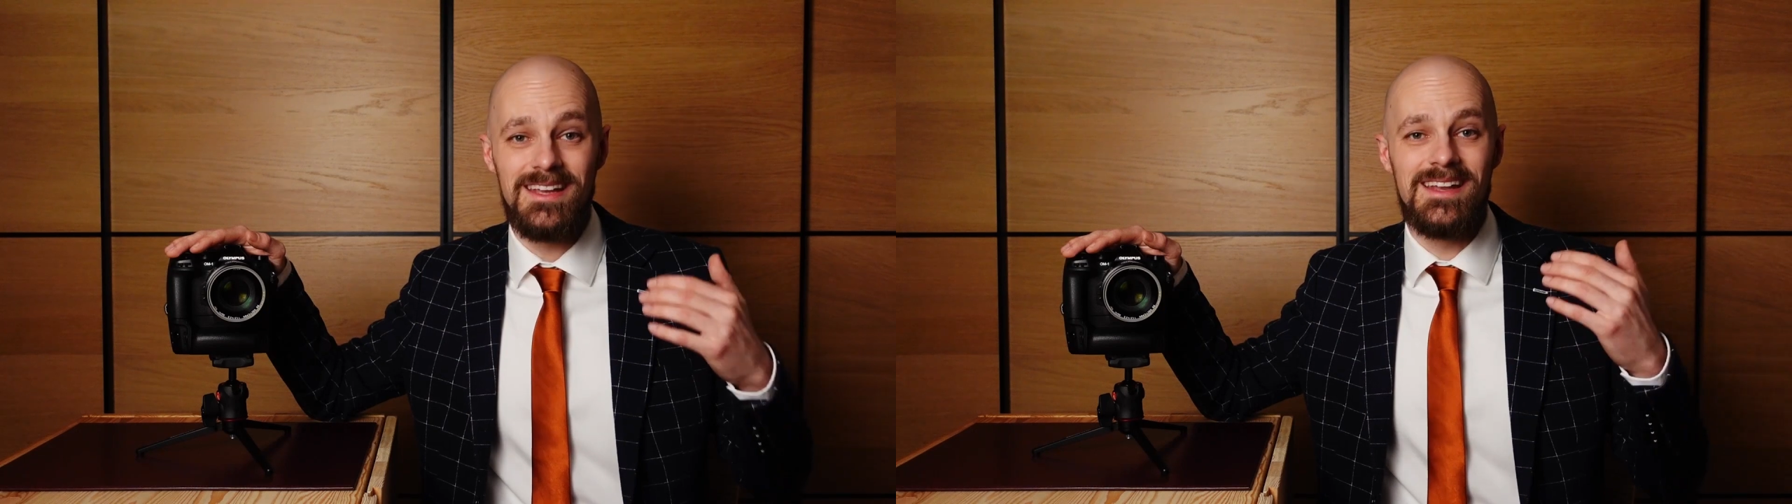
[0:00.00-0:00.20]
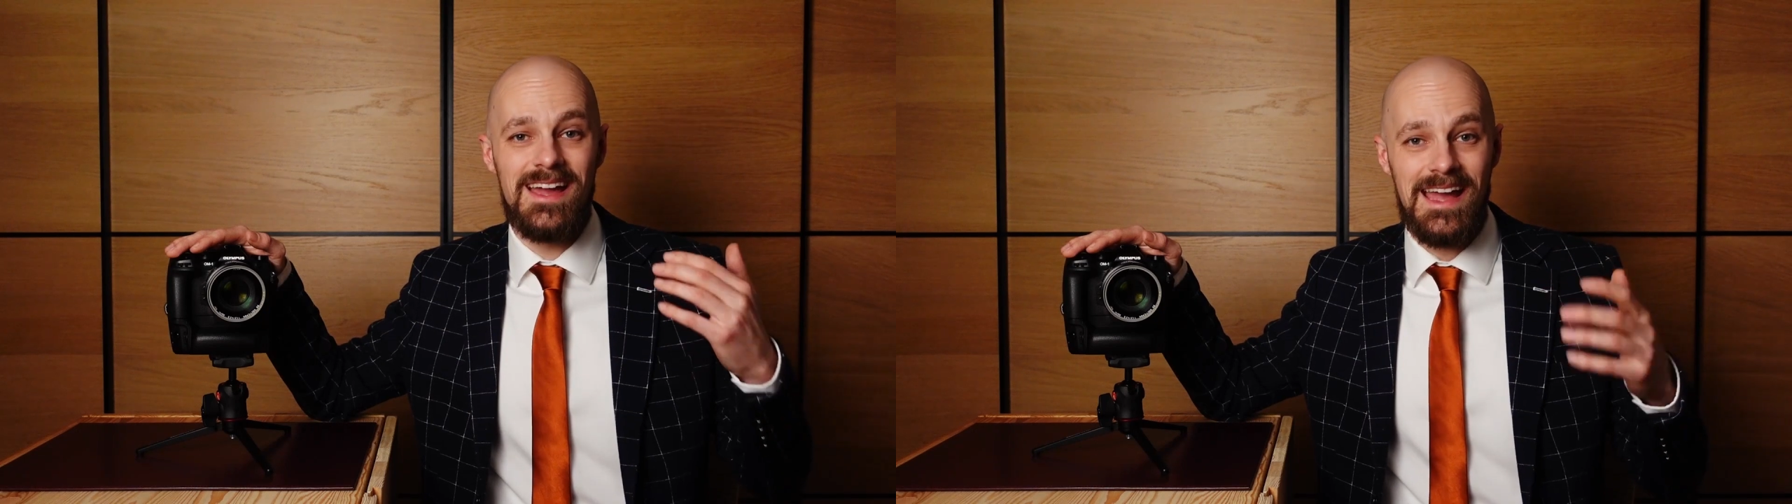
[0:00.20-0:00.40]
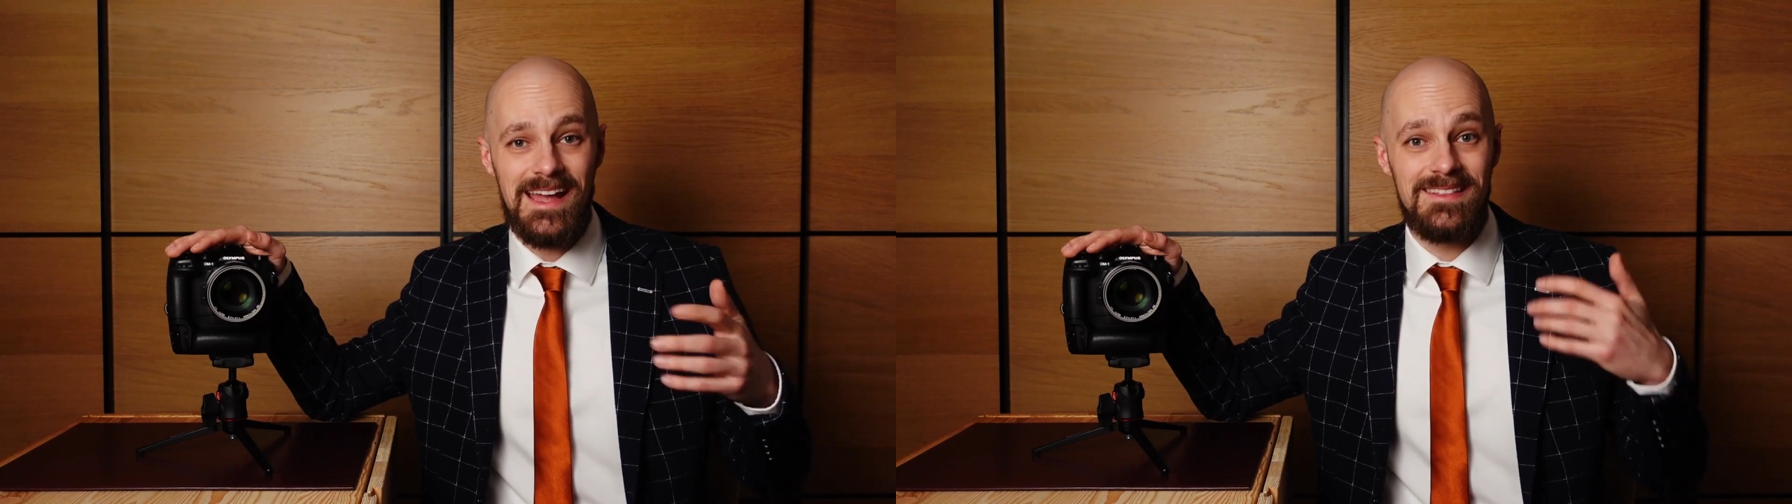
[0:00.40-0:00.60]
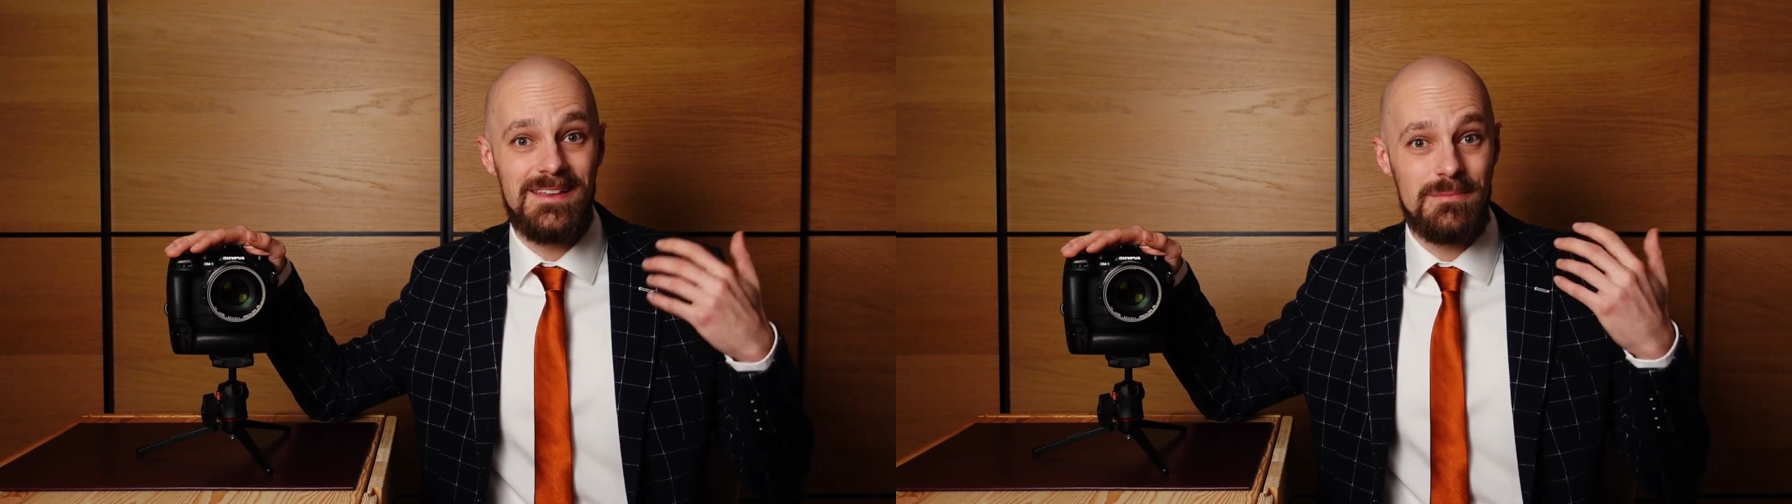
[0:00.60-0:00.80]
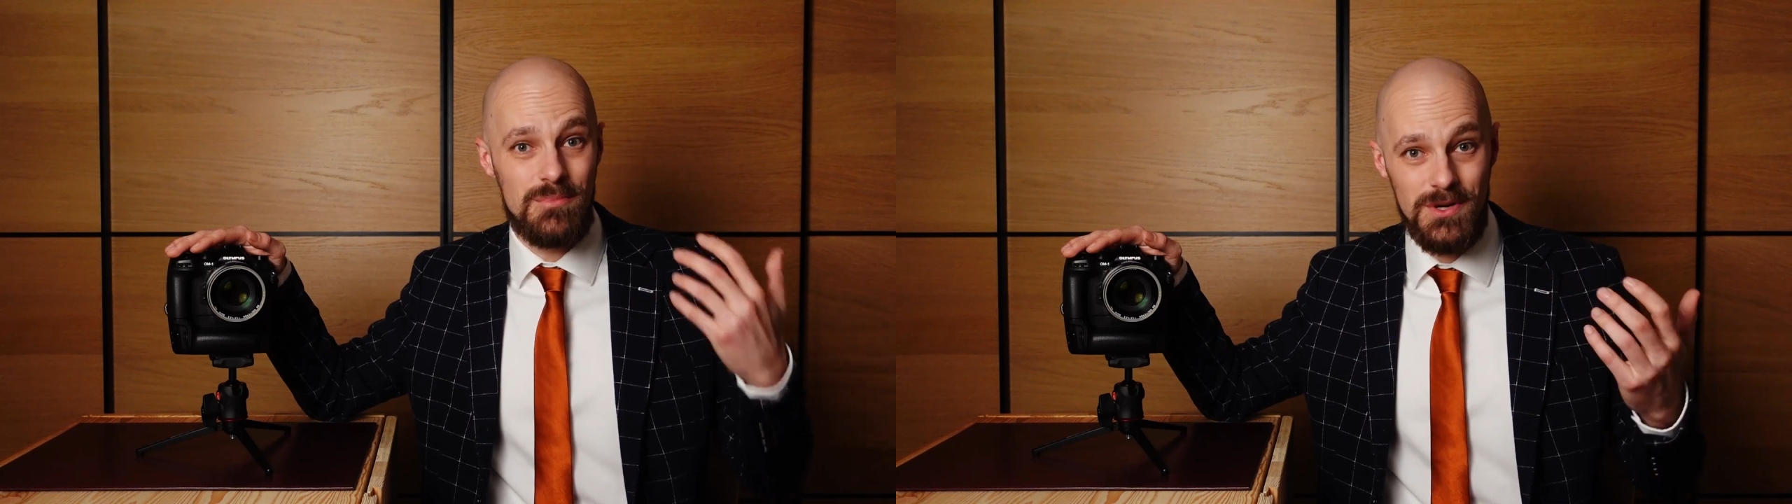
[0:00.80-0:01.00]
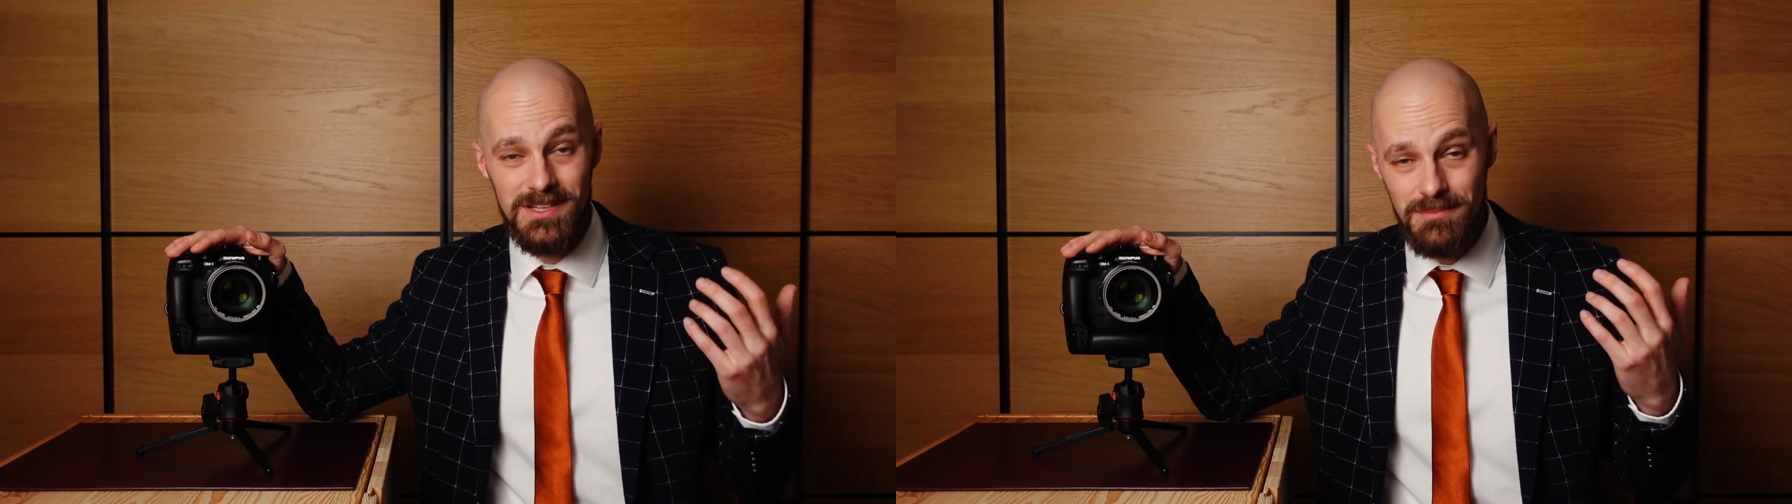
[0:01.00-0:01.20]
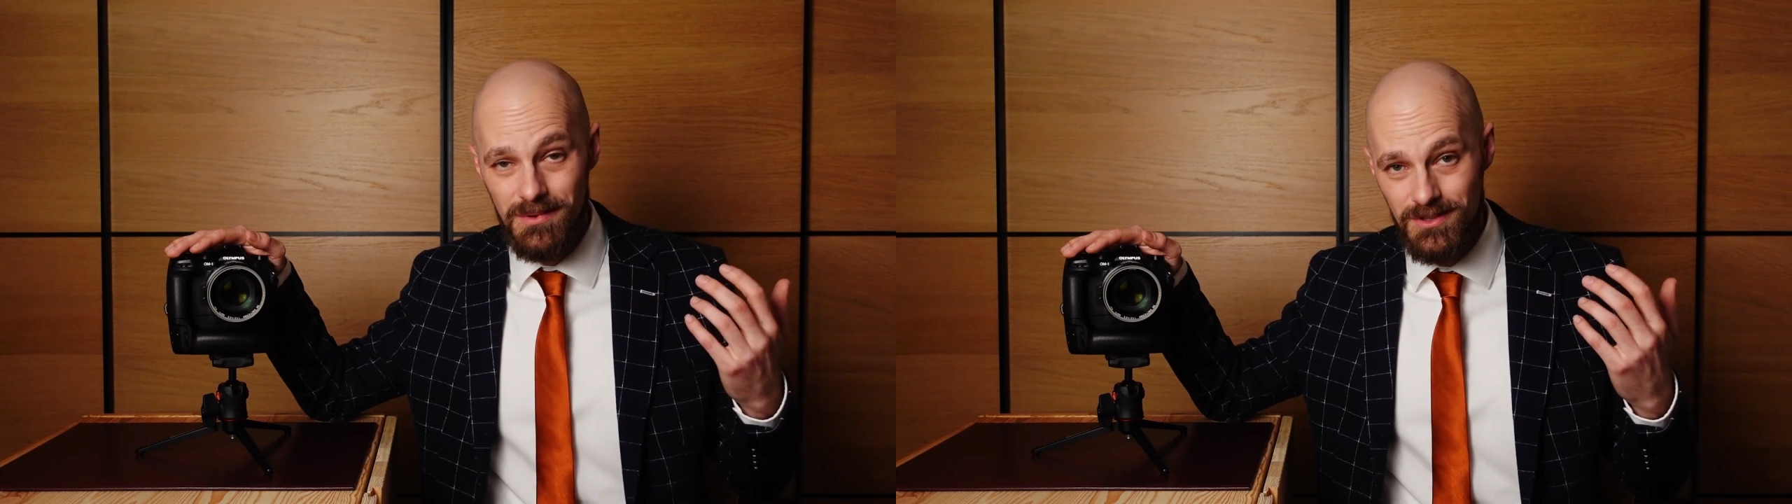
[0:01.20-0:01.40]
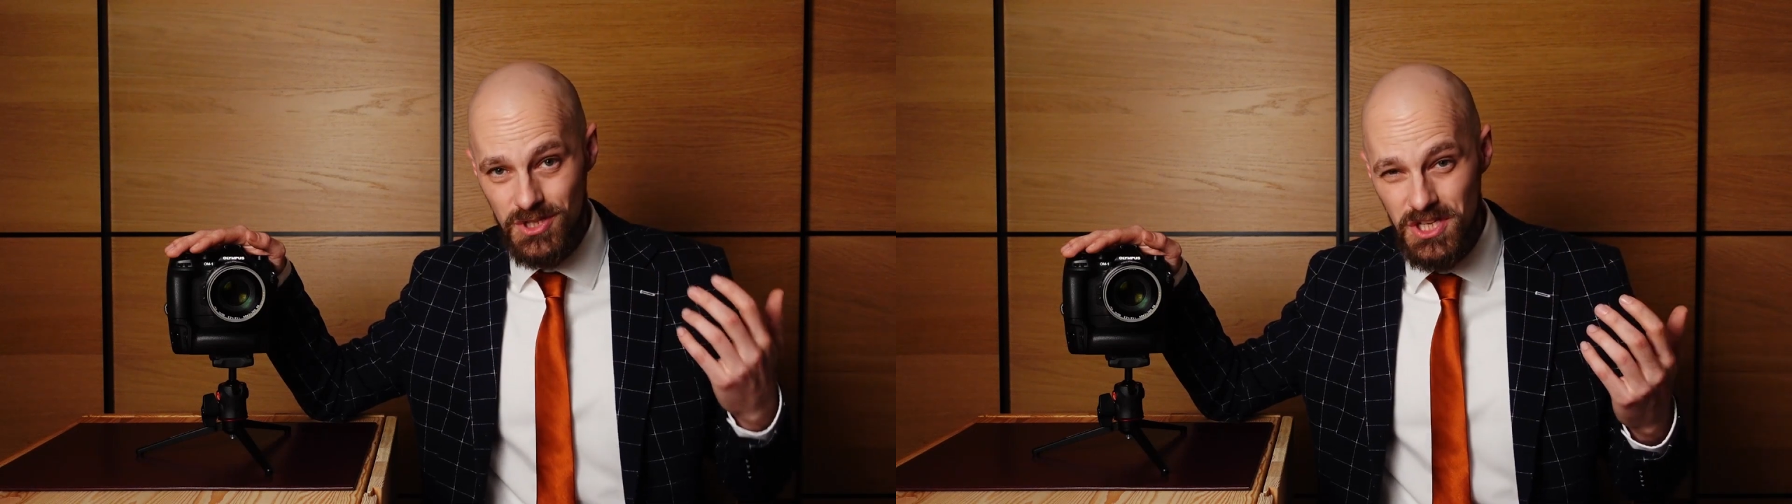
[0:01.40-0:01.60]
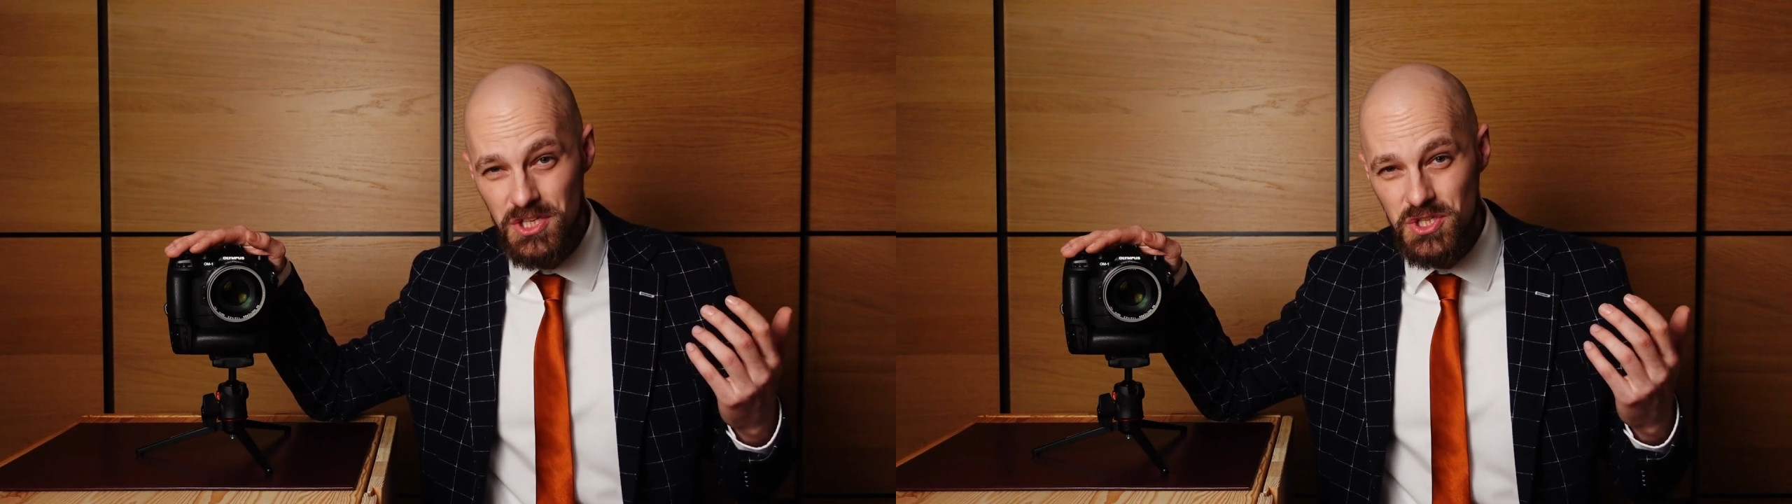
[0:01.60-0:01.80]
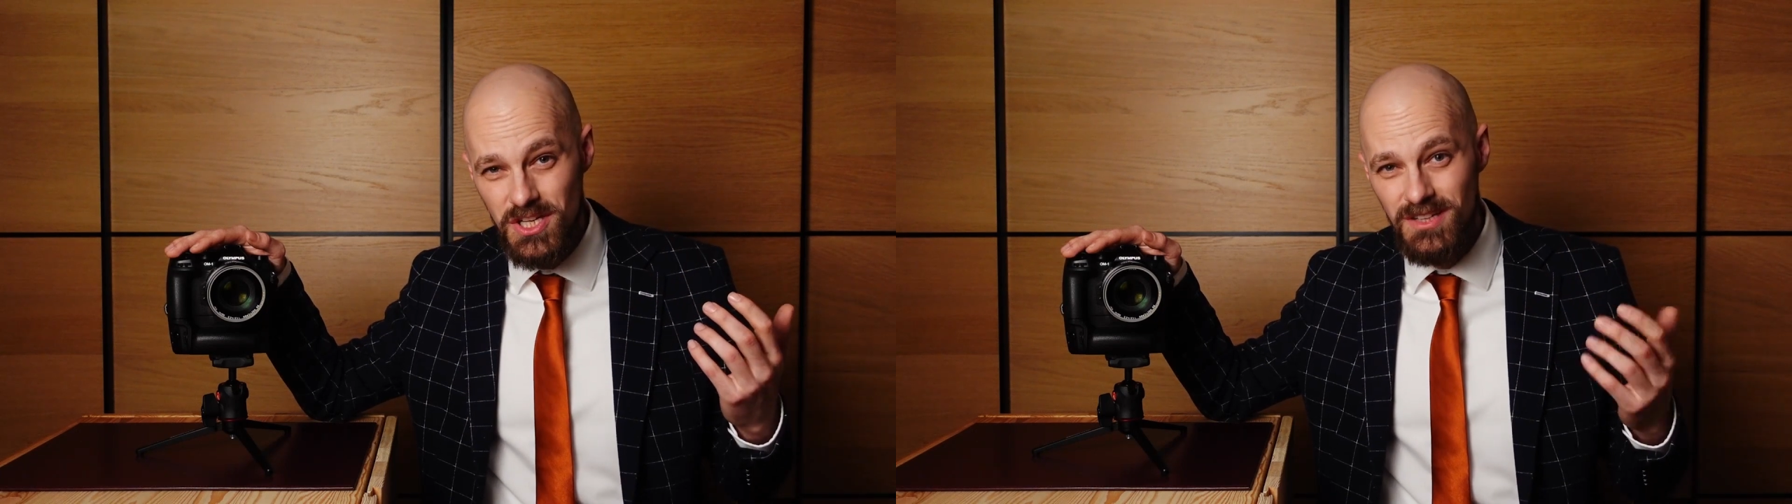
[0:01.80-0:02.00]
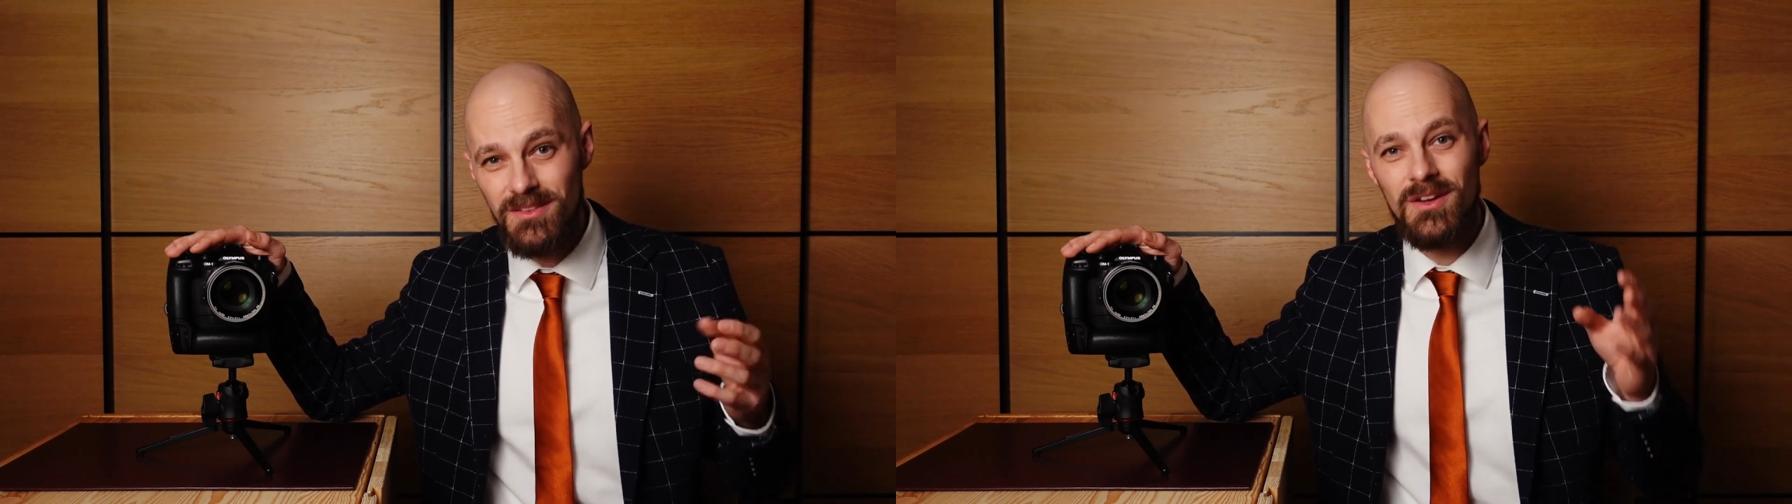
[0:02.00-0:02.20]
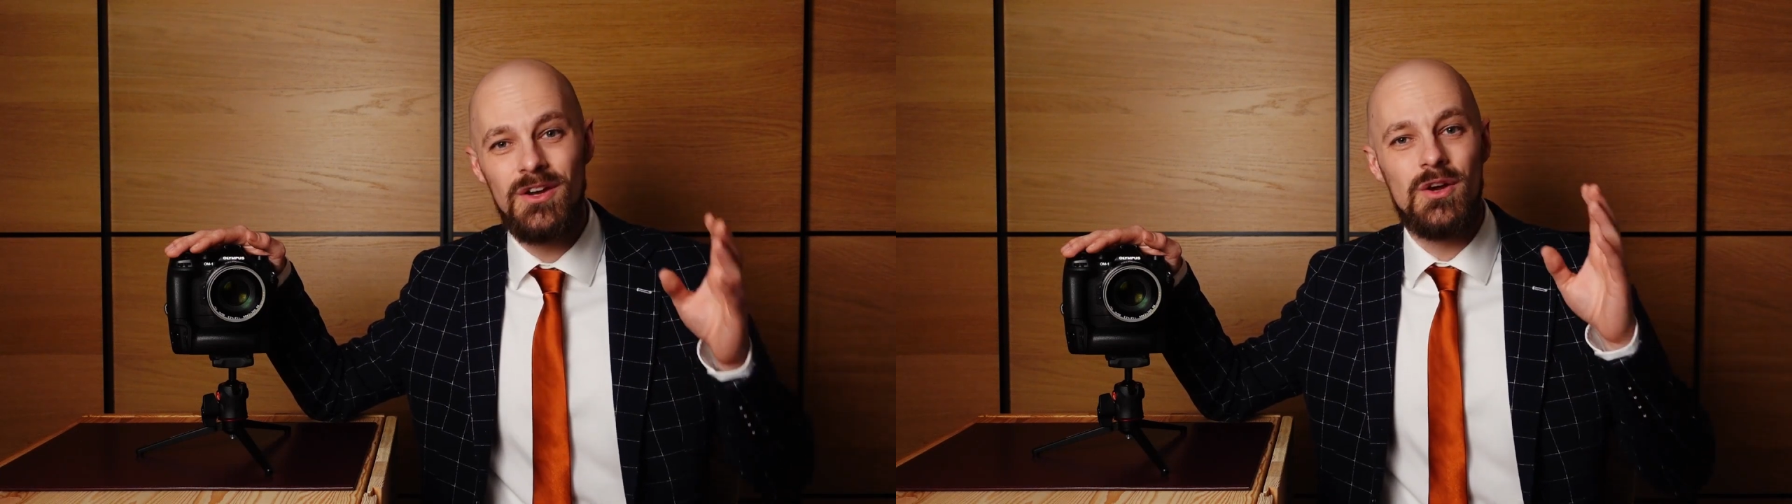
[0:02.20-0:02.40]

in a handy printable cheat sheet,